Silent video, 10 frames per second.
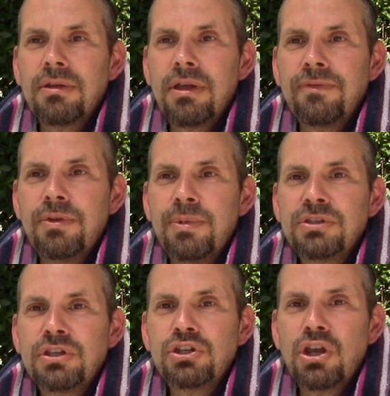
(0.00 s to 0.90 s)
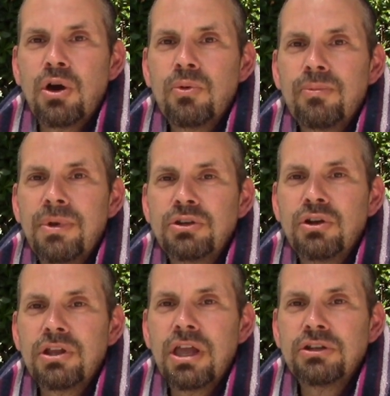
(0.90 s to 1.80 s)
If you missed the show, make
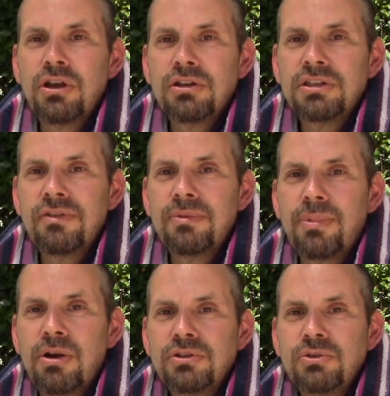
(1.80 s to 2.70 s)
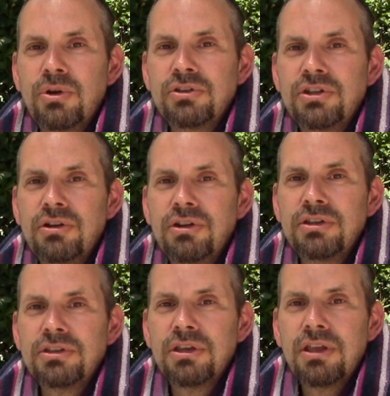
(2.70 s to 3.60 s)
sure to catch all 7 parts to our
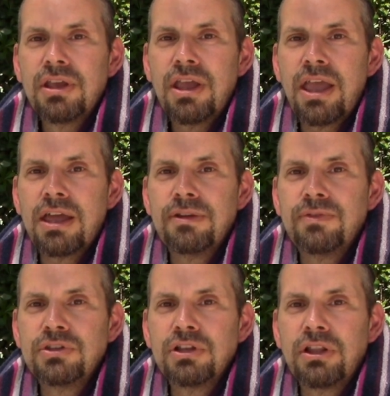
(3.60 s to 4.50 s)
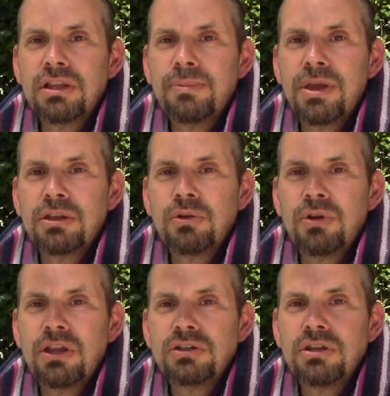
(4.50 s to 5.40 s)
series, and if you still like to make a
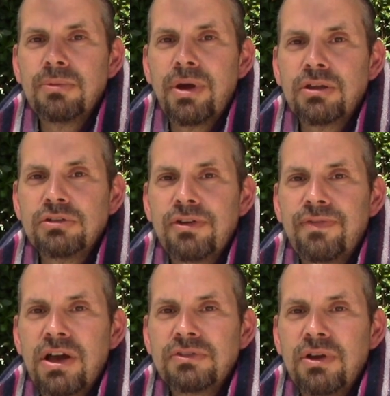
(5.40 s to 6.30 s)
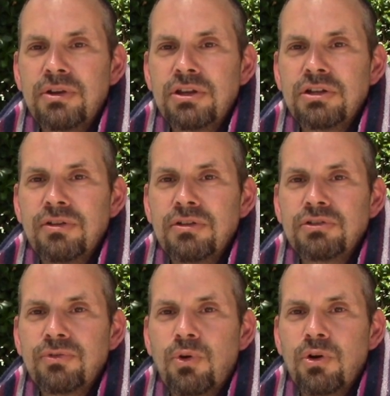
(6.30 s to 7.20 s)
donation to the Michael J. Fox Foundation, there's
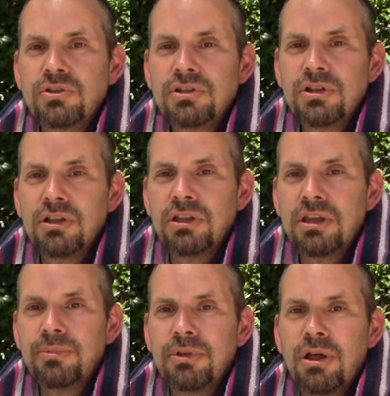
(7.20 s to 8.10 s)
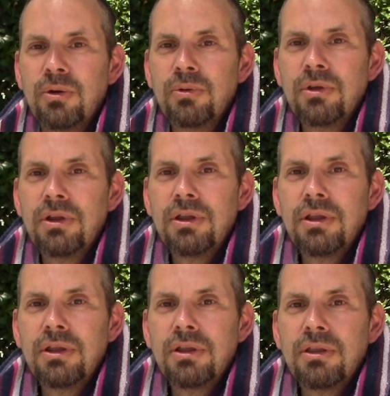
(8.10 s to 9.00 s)
of course a link below.
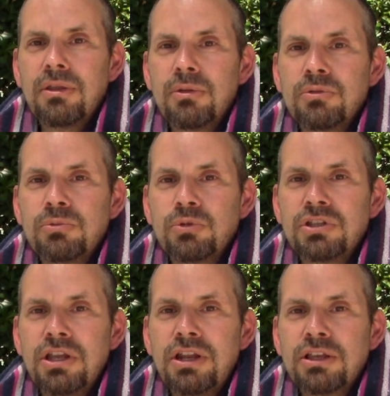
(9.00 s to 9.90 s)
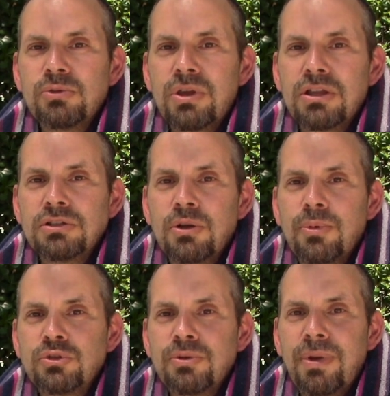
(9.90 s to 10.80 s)
So we'll see you next week on Slow
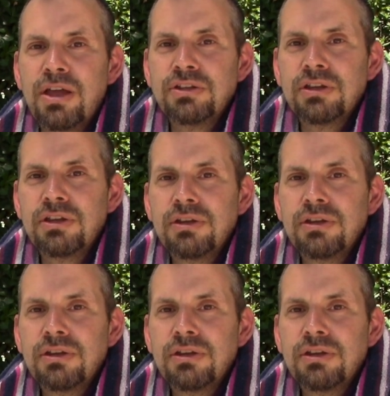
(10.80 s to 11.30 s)
Motion Magic.